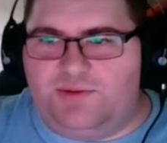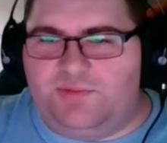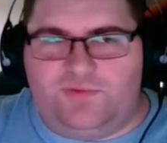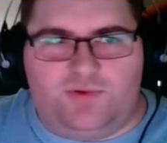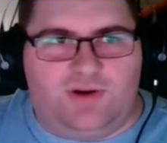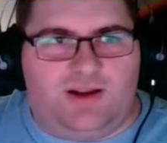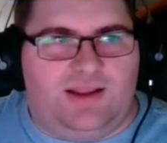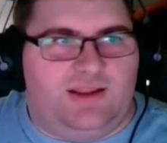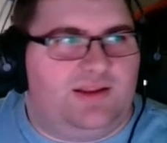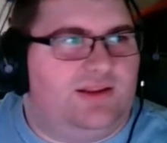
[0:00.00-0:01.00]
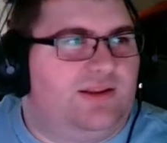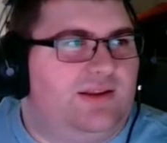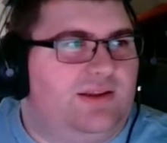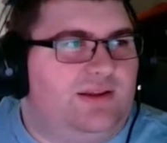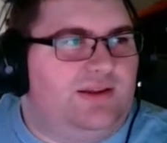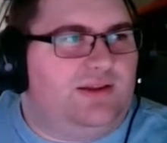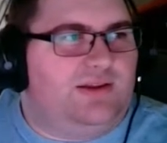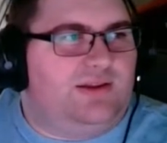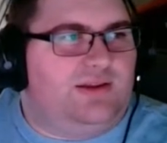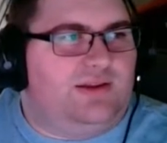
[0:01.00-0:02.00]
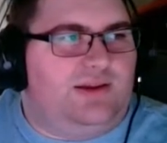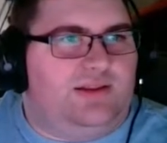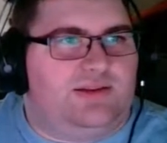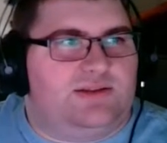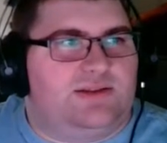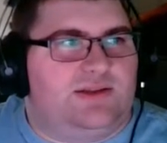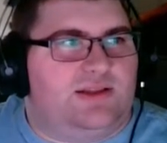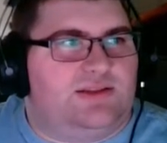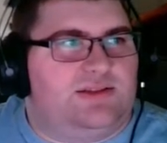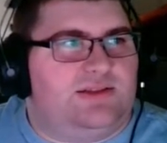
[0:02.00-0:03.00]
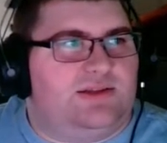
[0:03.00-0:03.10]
before I hit this against